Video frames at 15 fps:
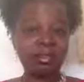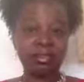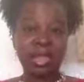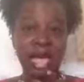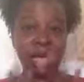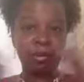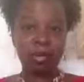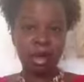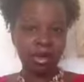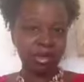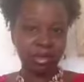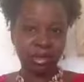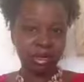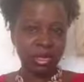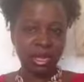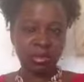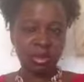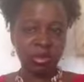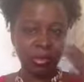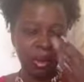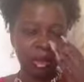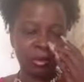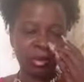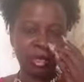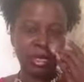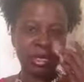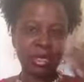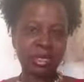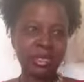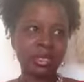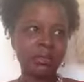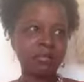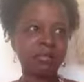that part of the statement, right? Because